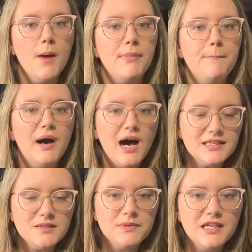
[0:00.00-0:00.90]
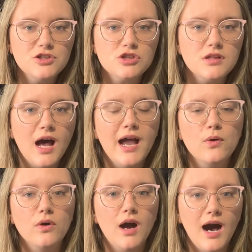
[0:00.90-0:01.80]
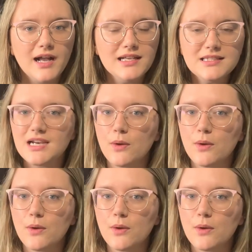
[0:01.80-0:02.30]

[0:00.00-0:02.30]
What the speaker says: but possibly in July or August.